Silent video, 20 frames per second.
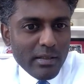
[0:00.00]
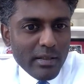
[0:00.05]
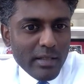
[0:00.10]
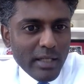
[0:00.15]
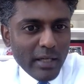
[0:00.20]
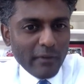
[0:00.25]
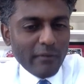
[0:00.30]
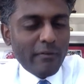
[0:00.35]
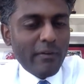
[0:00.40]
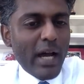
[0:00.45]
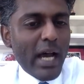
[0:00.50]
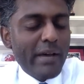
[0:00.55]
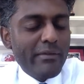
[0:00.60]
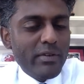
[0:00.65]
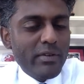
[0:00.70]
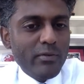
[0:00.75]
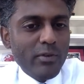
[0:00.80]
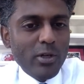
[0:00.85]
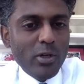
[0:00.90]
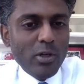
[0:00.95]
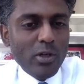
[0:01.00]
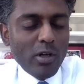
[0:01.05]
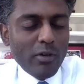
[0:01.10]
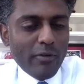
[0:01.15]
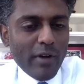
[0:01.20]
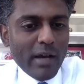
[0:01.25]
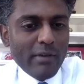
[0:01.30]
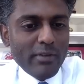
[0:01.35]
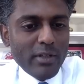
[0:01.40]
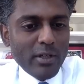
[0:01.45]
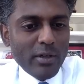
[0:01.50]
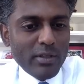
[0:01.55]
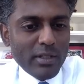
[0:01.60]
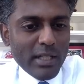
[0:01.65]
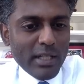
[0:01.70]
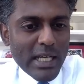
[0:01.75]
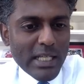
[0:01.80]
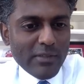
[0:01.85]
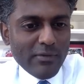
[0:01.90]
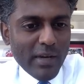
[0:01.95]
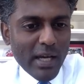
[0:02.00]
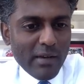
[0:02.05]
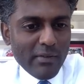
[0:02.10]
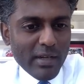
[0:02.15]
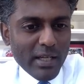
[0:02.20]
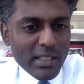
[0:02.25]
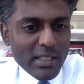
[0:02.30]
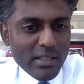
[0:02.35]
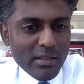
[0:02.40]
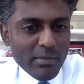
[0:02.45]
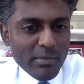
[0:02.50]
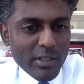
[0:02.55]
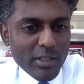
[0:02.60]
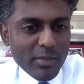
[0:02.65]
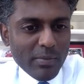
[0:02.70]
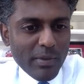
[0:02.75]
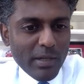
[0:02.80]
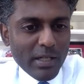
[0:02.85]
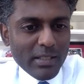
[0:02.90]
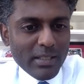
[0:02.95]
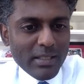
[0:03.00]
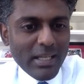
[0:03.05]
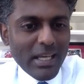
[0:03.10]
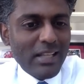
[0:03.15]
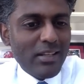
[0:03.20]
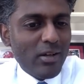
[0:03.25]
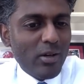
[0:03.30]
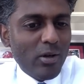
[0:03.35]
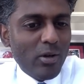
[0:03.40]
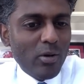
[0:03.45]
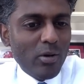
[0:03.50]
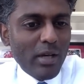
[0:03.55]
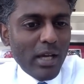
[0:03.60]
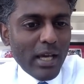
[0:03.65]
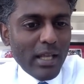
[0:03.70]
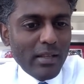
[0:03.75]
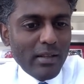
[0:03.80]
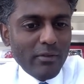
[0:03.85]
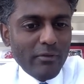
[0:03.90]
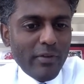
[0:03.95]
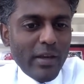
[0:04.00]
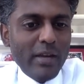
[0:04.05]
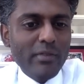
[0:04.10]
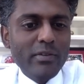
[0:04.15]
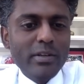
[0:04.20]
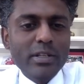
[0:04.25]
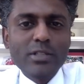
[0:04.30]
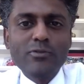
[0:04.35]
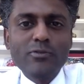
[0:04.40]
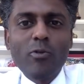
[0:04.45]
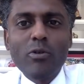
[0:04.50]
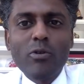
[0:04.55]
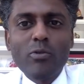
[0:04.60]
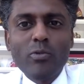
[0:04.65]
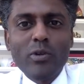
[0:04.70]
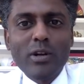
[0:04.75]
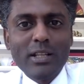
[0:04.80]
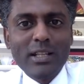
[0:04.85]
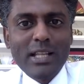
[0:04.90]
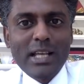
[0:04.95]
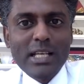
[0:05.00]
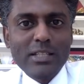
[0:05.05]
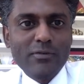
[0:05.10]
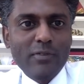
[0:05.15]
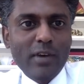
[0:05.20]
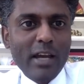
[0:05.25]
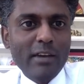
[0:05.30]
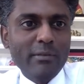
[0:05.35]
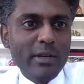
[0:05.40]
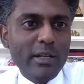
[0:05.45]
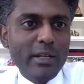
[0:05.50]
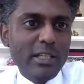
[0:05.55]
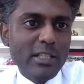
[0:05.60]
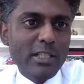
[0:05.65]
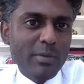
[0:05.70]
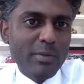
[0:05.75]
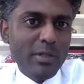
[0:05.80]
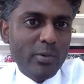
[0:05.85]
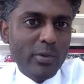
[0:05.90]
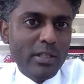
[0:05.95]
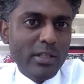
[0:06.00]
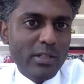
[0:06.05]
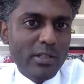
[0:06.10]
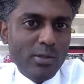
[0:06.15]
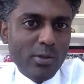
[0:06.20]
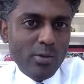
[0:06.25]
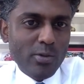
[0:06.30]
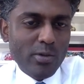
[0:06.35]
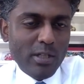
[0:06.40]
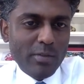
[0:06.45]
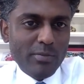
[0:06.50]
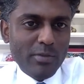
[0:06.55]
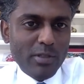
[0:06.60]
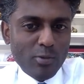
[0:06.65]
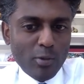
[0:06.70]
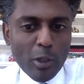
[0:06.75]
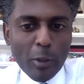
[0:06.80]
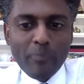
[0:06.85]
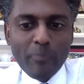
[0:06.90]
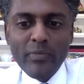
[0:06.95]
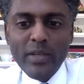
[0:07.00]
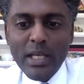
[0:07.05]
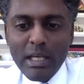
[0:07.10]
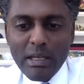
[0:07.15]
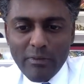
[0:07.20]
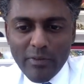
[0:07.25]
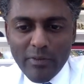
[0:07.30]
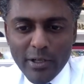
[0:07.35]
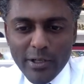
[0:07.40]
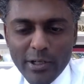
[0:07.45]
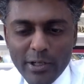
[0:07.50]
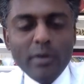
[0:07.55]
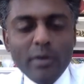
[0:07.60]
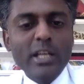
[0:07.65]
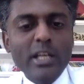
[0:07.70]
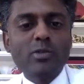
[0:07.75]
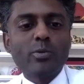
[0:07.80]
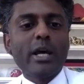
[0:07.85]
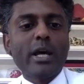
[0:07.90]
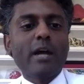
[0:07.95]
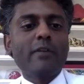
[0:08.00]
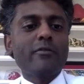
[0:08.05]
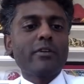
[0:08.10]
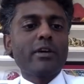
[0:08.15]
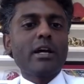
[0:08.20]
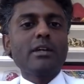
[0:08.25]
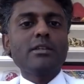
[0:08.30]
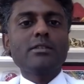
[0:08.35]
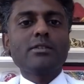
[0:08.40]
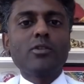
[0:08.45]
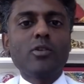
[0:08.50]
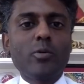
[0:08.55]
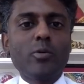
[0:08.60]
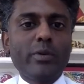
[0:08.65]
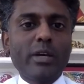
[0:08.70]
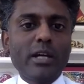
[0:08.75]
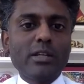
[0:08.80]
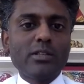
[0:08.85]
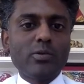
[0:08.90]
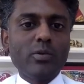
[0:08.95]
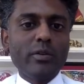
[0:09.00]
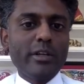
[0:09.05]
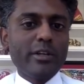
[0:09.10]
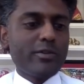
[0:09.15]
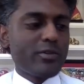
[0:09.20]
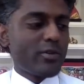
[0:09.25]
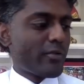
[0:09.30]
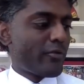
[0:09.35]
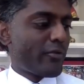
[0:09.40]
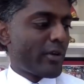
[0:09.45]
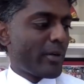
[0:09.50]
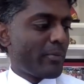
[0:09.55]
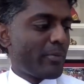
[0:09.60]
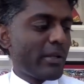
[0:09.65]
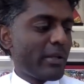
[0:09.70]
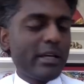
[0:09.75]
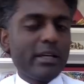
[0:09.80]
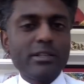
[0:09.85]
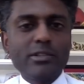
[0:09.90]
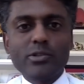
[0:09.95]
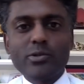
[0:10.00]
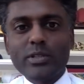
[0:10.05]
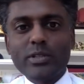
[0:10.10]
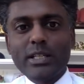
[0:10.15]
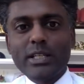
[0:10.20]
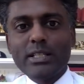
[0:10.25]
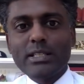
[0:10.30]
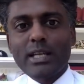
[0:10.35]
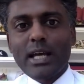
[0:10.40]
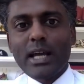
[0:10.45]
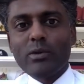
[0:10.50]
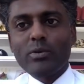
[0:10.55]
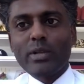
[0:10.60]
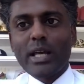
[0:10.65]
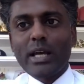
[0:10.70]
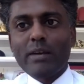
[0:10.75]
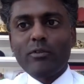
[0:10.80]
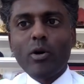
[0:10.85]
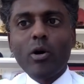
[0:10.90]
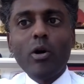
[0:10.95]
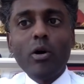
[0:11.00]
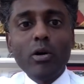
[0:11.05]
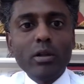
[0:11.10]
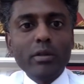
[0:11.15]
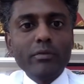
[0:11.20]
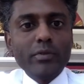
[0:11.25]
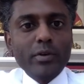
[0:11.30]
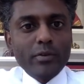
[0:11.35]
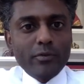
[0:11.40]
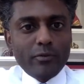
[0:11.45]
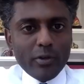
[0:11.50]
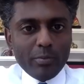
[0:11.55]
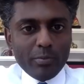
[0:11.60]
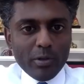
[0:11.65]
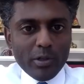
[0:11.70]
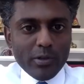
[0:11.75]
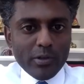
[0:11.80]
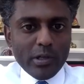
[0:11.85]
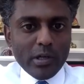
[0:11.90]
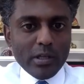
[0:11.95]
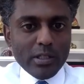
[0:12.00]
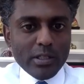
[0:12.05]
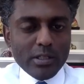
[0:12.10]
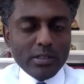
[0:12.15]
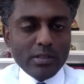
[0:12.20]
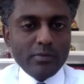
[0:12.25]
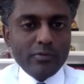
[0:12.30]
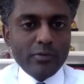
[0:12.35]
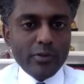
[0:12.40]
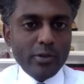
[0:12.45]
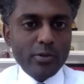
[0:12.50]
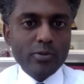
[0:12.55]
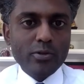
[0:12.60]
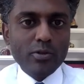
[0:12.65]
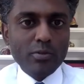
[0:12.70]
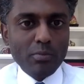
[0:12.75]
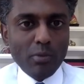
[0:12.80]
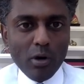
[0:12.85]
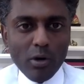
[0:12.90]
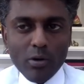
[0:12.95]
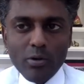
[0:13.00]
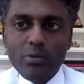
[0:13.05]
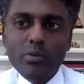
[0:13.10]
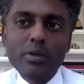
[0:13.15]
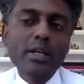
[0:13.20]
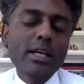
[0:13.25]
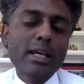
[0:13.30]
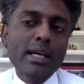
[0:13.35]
5-0 in their last 5 against the Metropolitan, and the favorite is 4-1 in the last 5 meetings between these 2 teams as well. There you go. That's what we have for you guys. Hope you guys are well. There's your free play and 2 leads. I will have all of your football thoughts for you tomorrow.